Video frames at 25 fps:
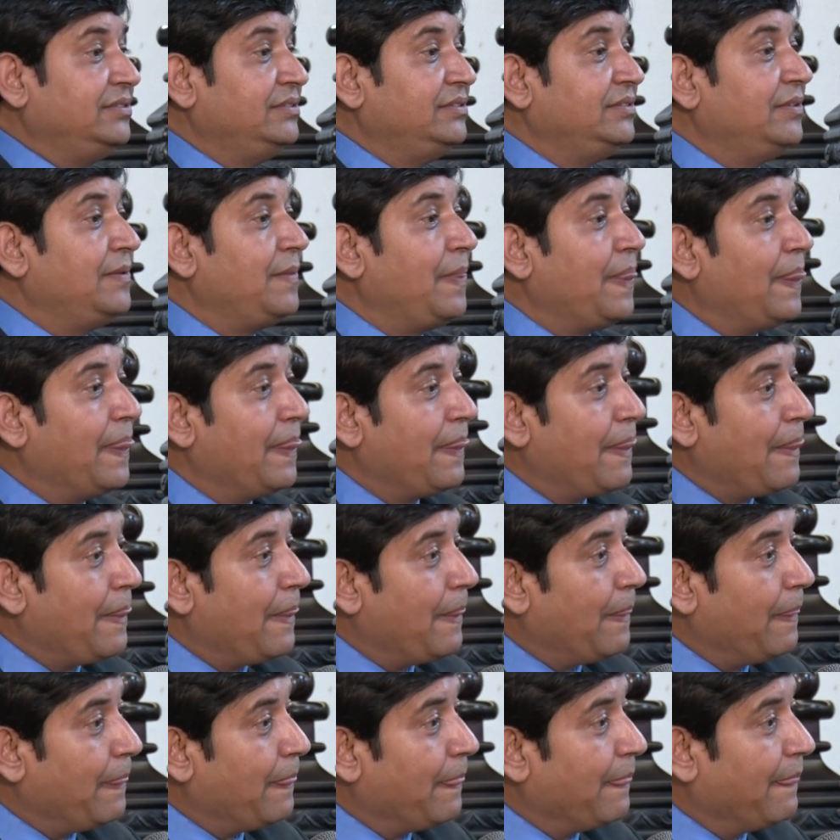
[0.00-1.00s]

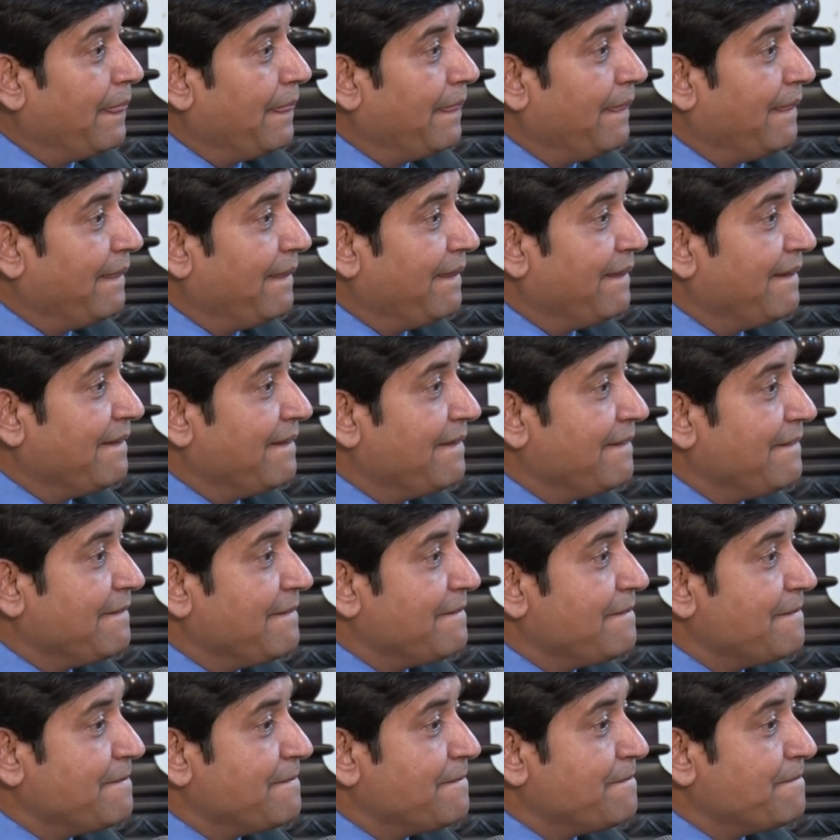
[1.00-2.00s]

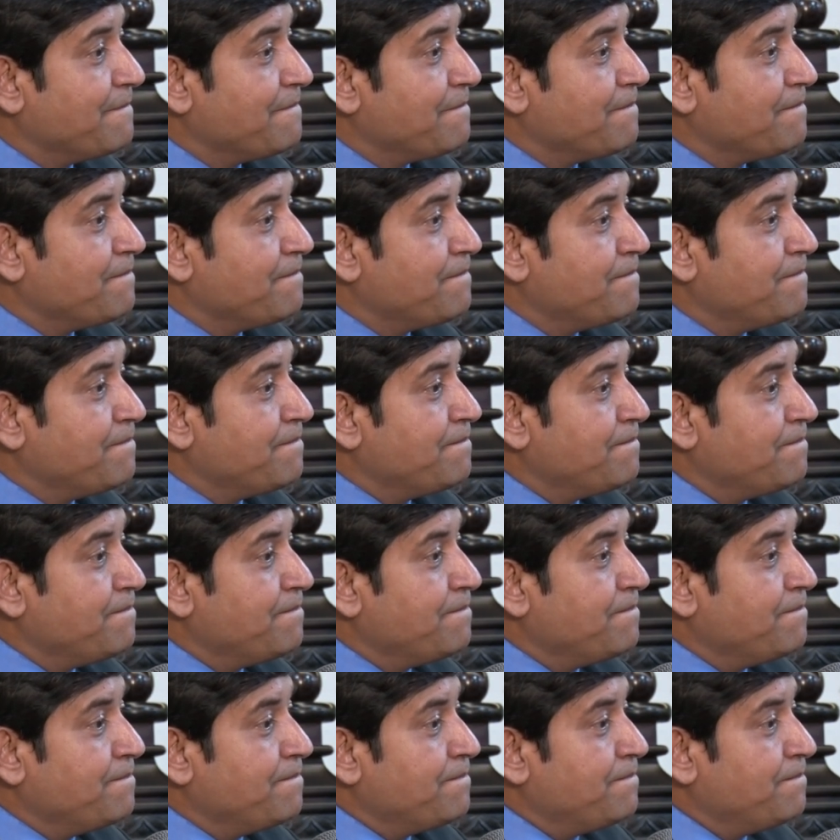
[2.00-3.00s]

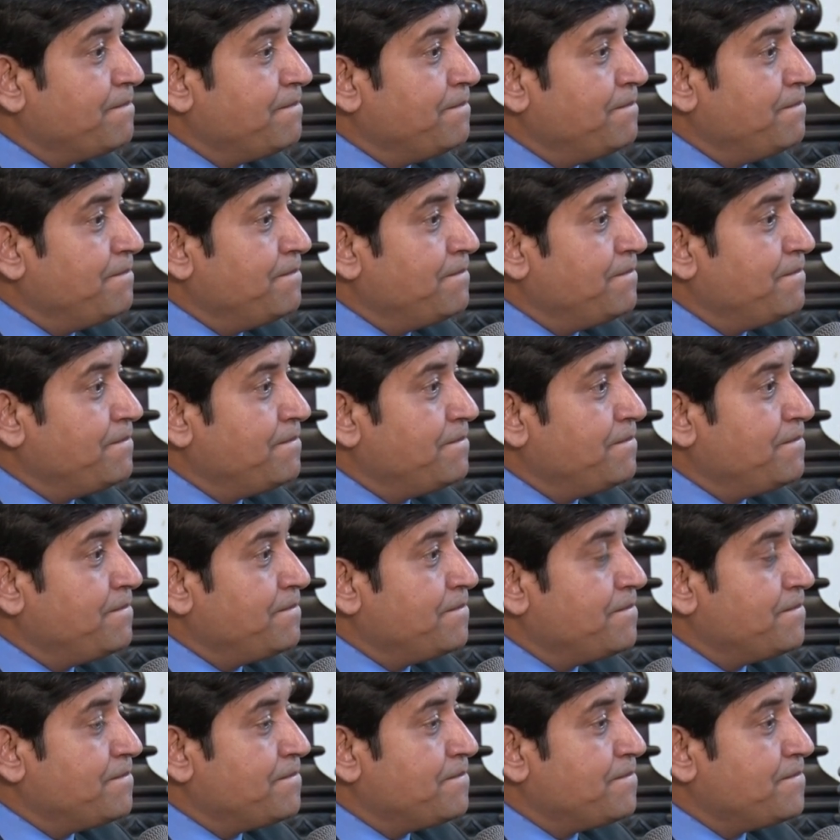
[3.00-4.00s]

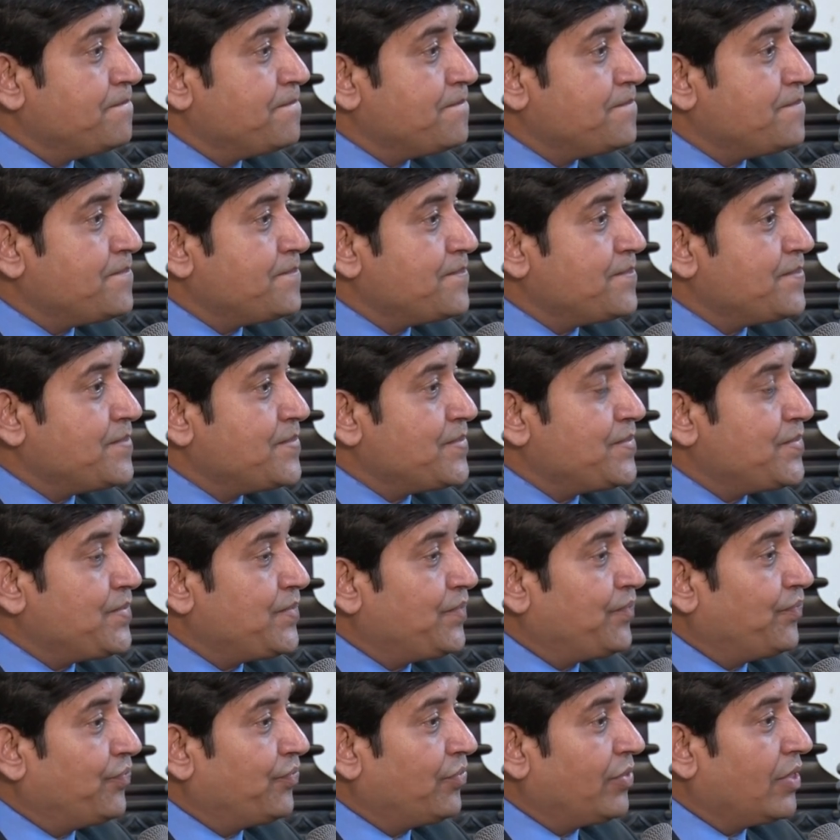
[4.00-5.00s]

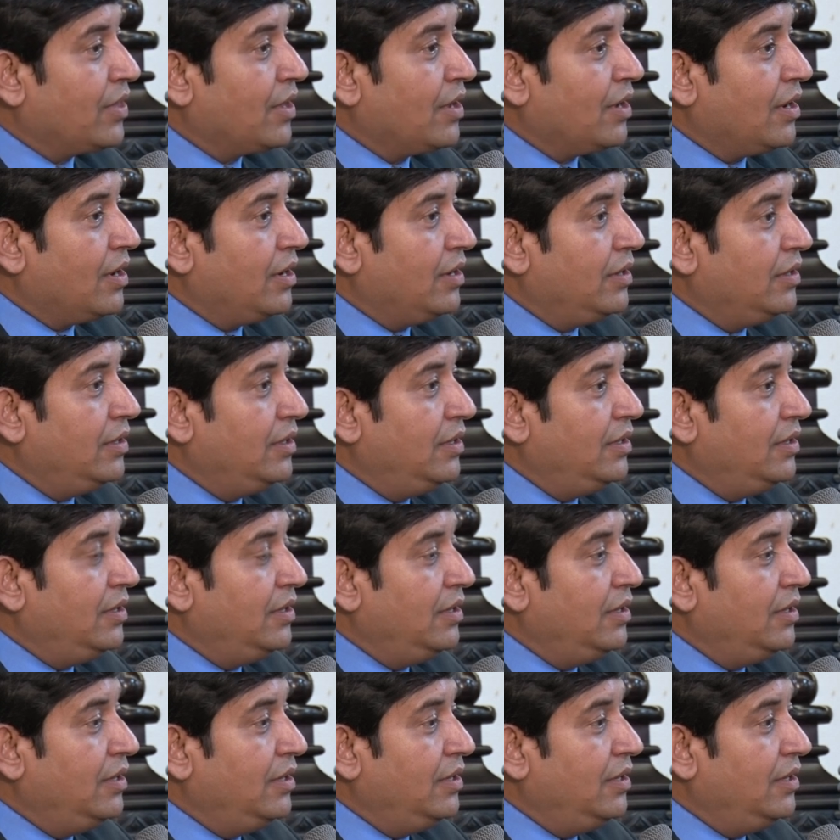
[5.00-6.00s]

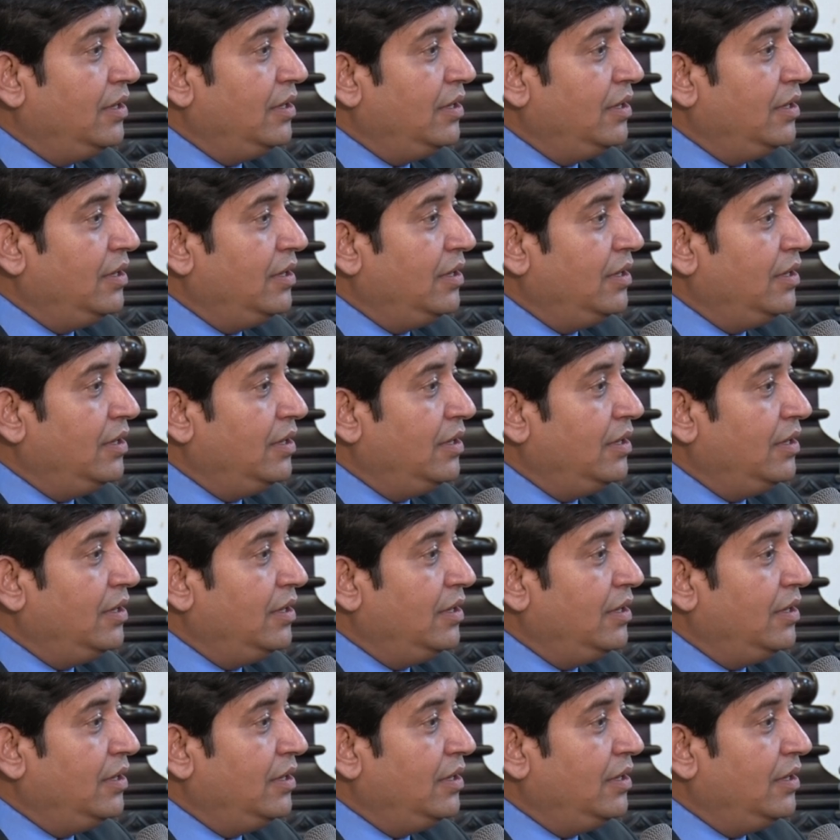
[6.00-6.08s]
[no speech]